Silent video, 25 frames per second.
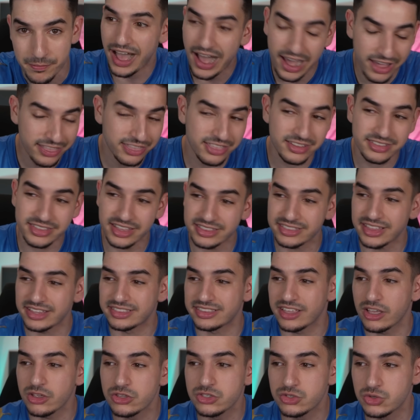I think that
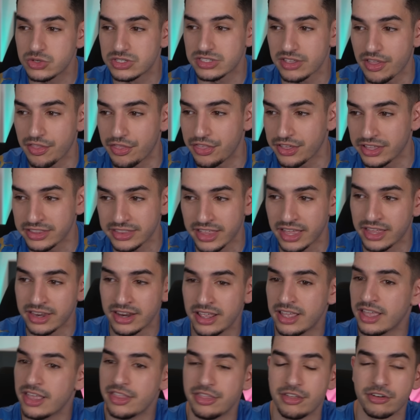tells you something, that
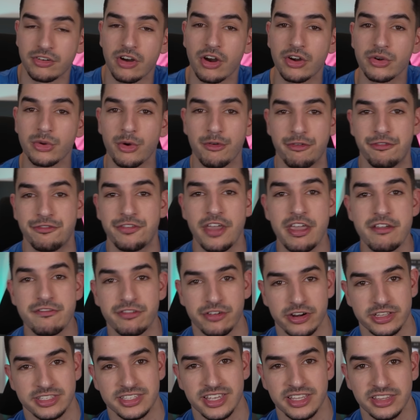there are no
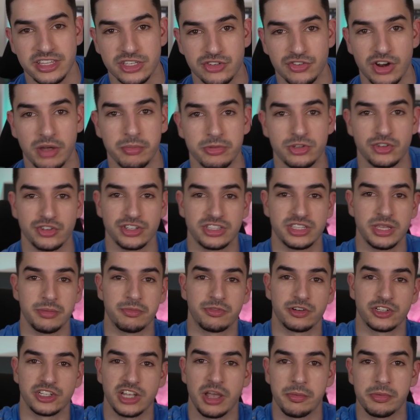favorites in this Real Madrid team for
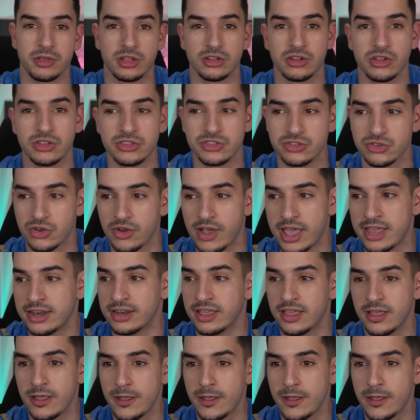Xabi Alonso. And